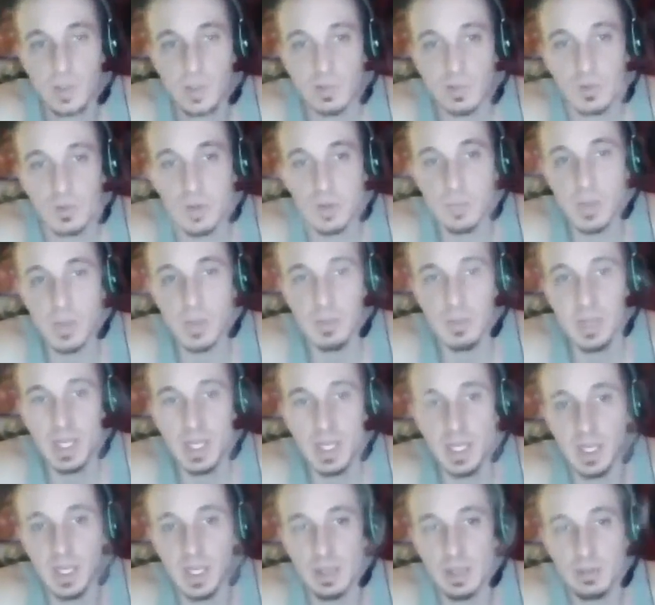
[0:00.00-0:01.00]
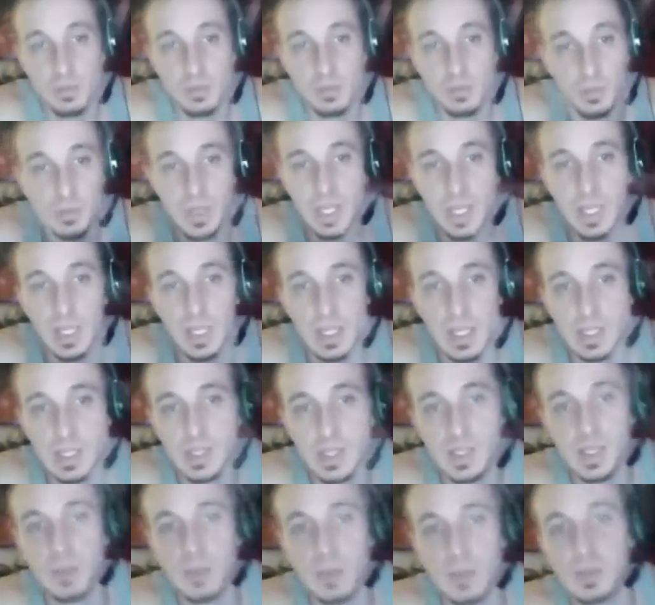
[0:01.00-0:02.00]
from being in
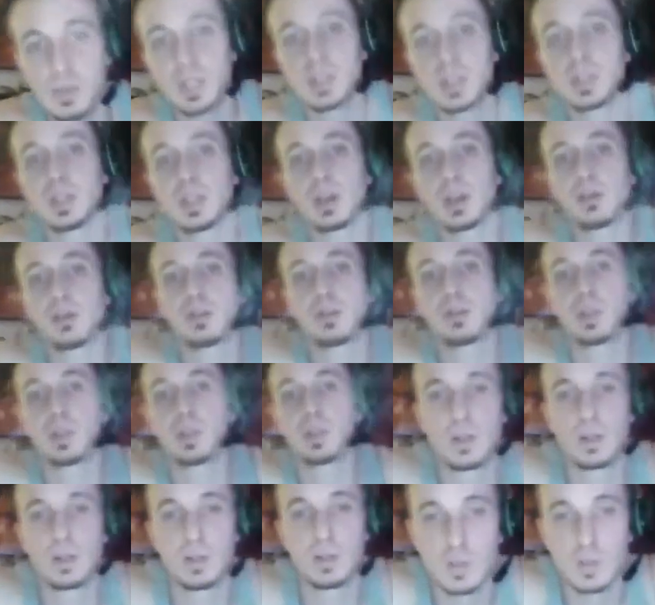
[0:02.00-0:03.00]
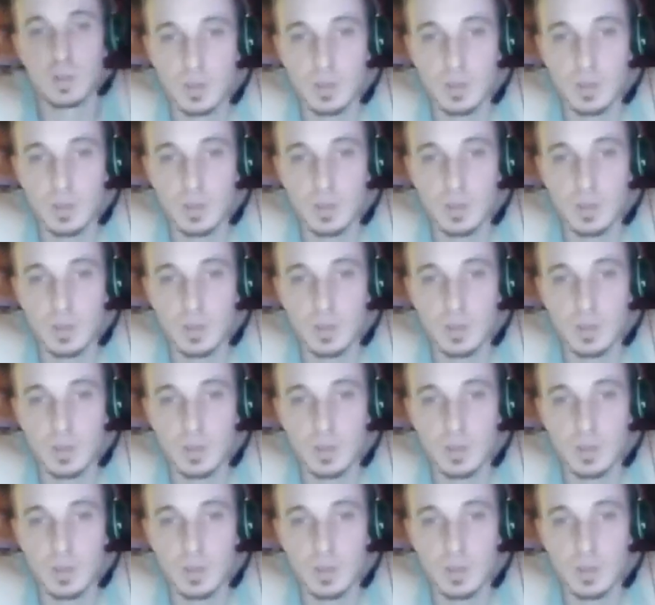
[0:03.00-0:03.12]
substance of the all.